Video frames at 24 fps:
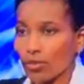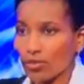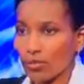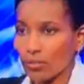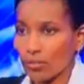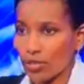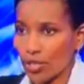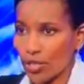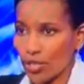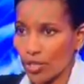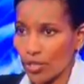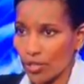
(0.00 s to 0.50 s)
to
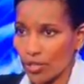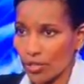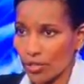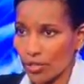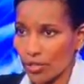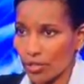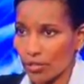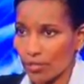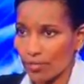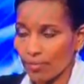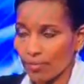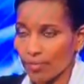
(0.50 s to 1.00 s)
change
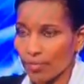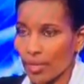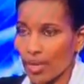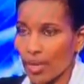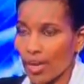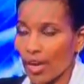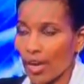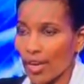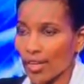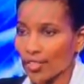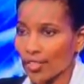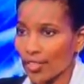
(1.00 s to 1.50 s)
it.
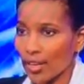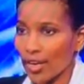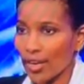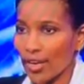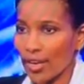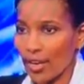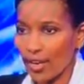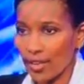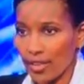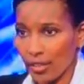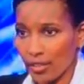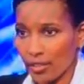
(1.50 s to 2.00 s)
I try and
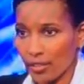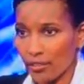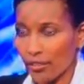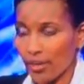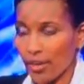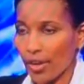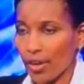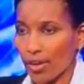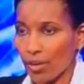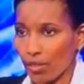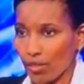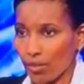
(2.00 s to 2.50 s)

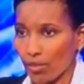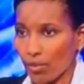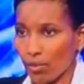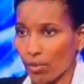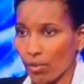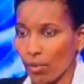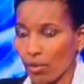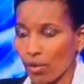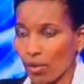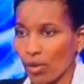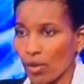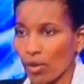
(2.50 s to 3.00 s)
identify in the
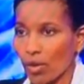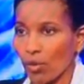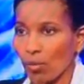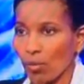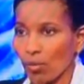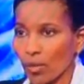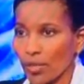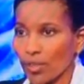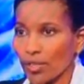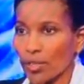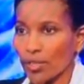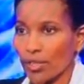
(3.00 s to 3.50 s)
book
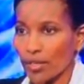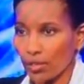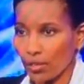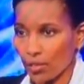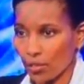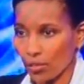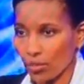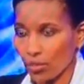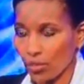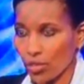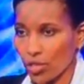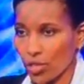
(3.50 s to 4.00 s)
what
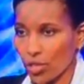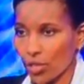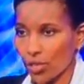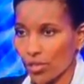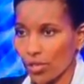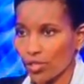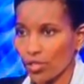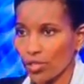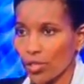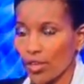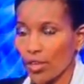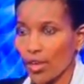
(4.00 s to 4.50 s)
needs to
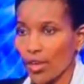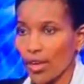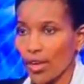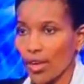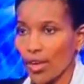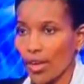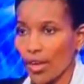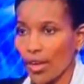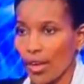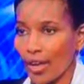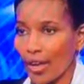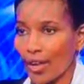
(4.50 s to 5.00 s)
change,
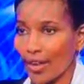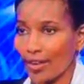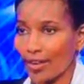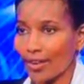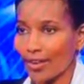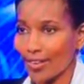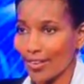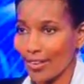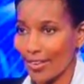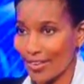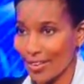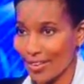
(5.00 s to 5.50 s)
and
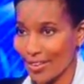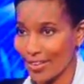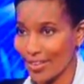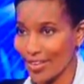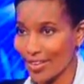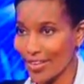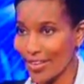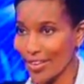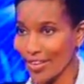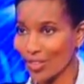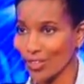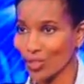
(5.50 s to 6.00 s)

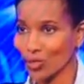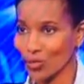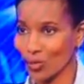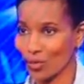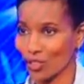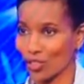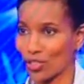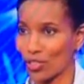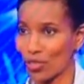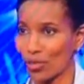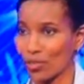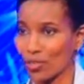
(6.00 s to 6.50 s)
here's
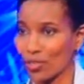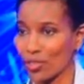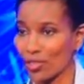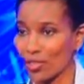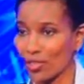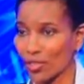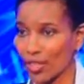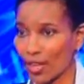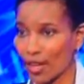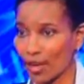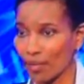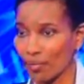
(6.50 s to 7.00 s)
what's new this
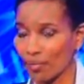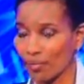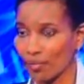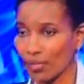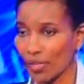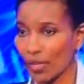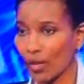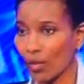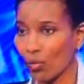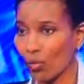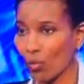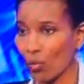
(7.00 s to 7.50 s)
time.
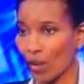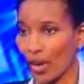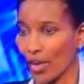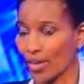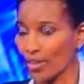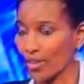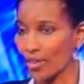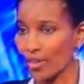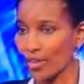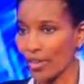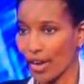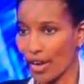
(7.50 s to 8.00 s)
What I
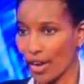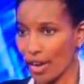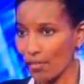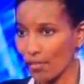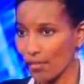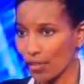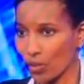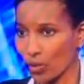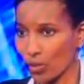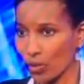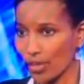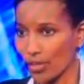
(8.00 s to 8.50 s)
didn't have
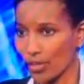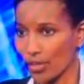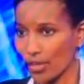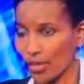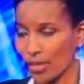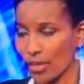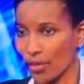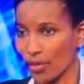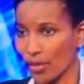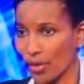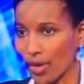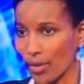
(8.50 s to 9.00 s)
in 2010
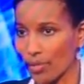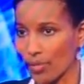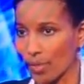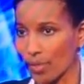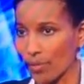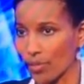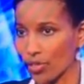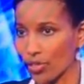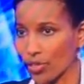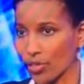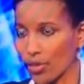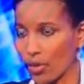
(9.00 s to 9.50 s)
when I
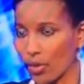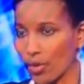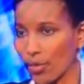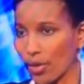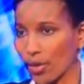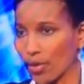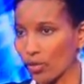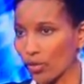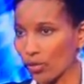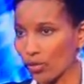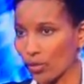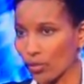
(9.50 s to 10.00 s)
published
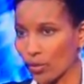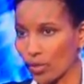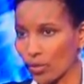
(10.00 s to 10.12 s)
Nomad, or